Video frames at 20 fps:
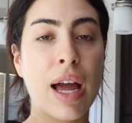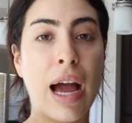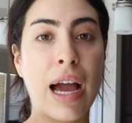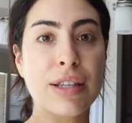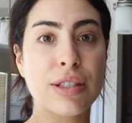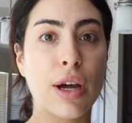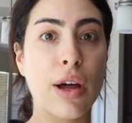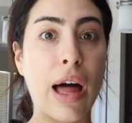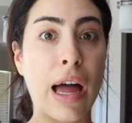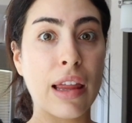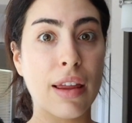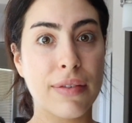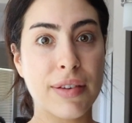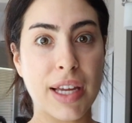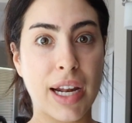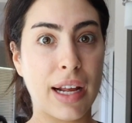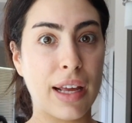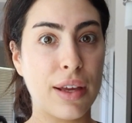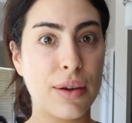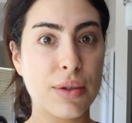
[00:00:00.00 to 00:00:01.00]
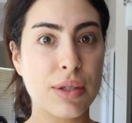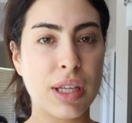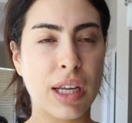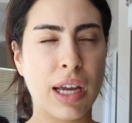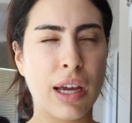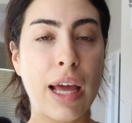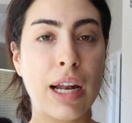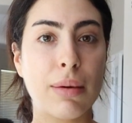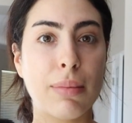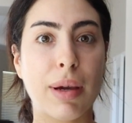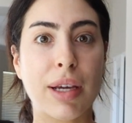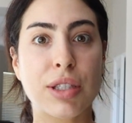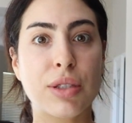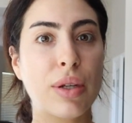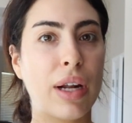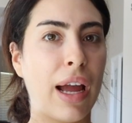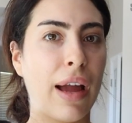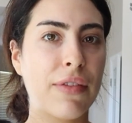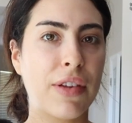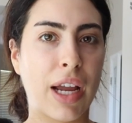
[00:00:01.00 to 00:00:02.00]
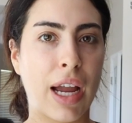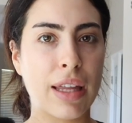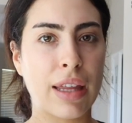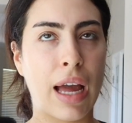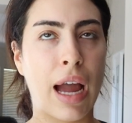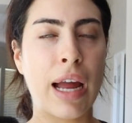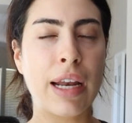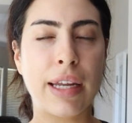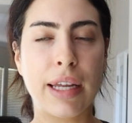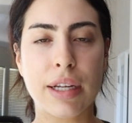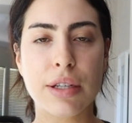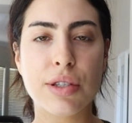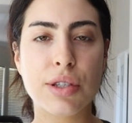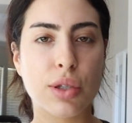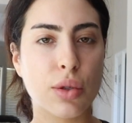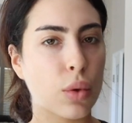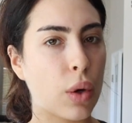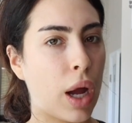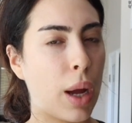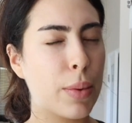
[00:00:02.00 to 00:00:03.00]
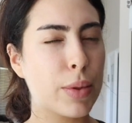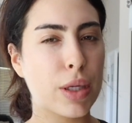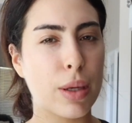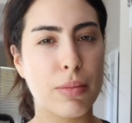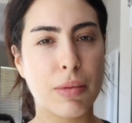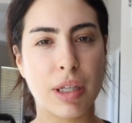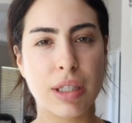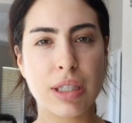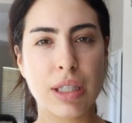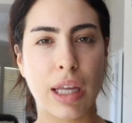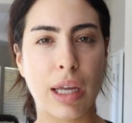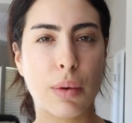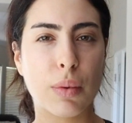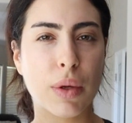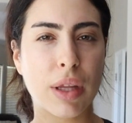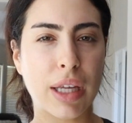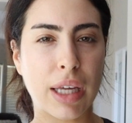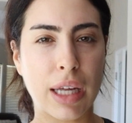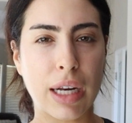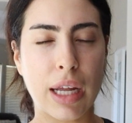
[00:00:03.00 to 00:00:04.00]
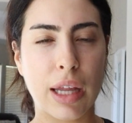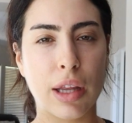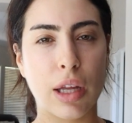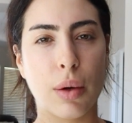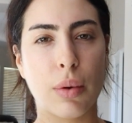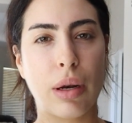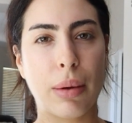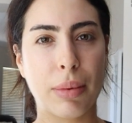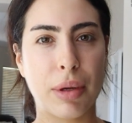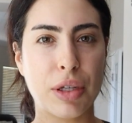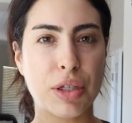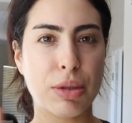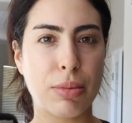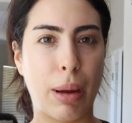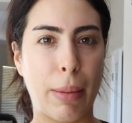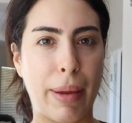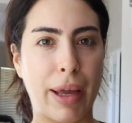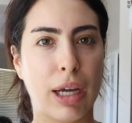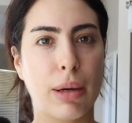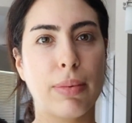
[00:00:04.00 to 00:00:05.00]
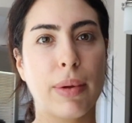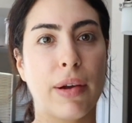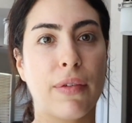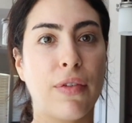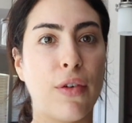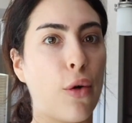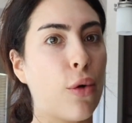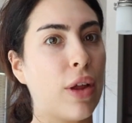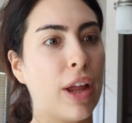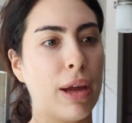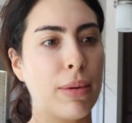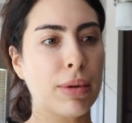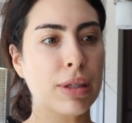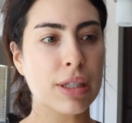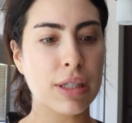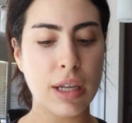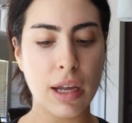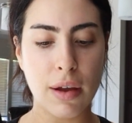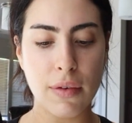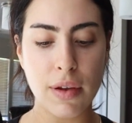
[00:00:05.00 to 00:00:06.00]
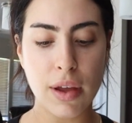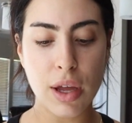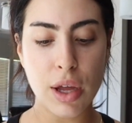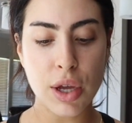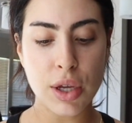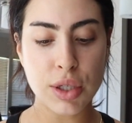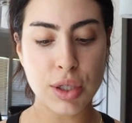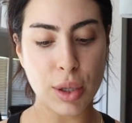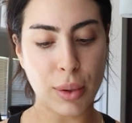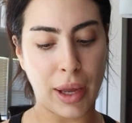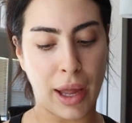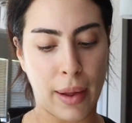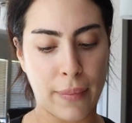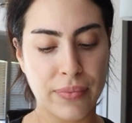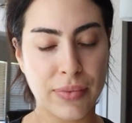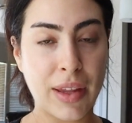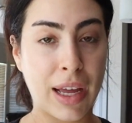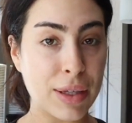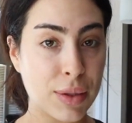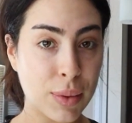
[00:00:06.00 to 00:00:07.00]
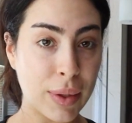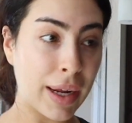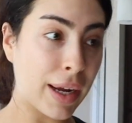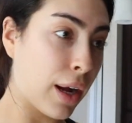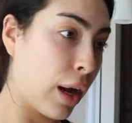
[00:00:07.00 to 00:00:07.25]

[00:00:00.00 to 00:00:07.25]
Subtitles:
I saw I Love Study using it, and I'm like, dude, I had to get that. I need a scrub, something to like really get in there when I'm gonna do my makeup like full glam and stuff. So yeah, that's what I